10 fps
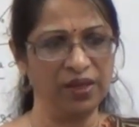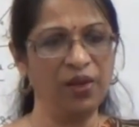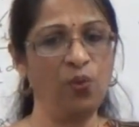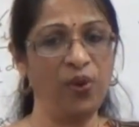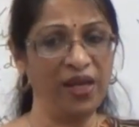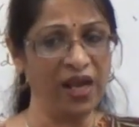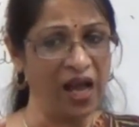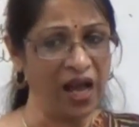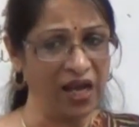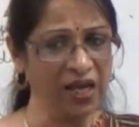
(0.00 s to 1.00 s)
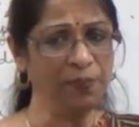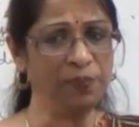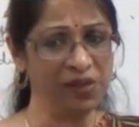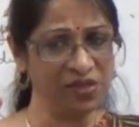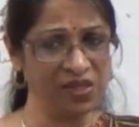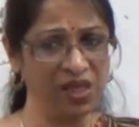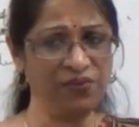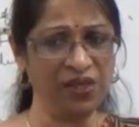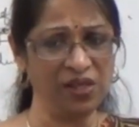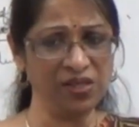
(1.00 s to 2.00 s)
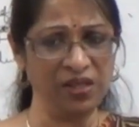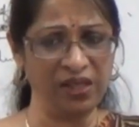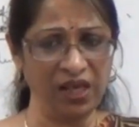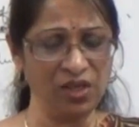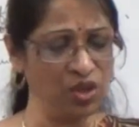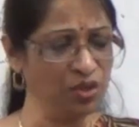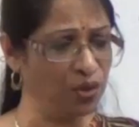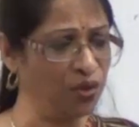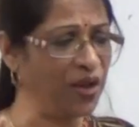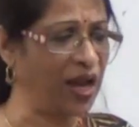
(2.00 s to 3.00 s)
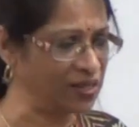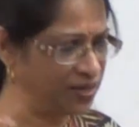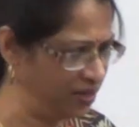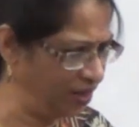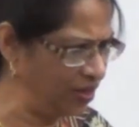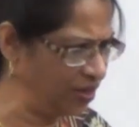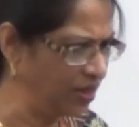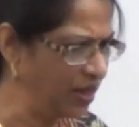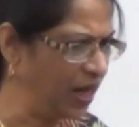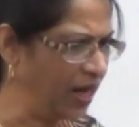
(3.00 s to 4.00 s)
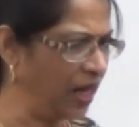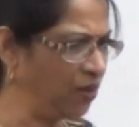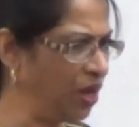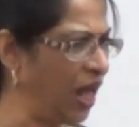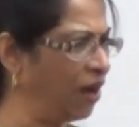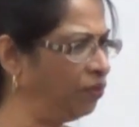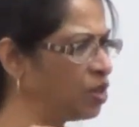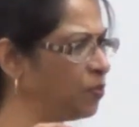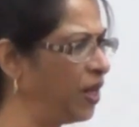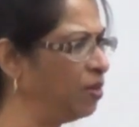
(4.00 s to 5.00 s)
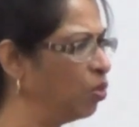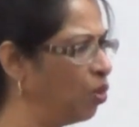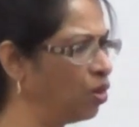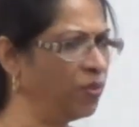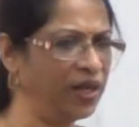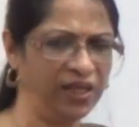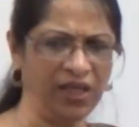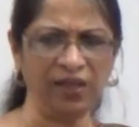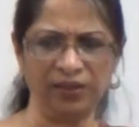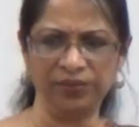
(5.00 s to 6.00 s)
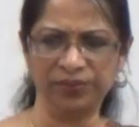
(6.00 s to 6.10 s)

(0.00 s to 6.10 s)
When I perceive there is a danger of accident and I will have to spend more money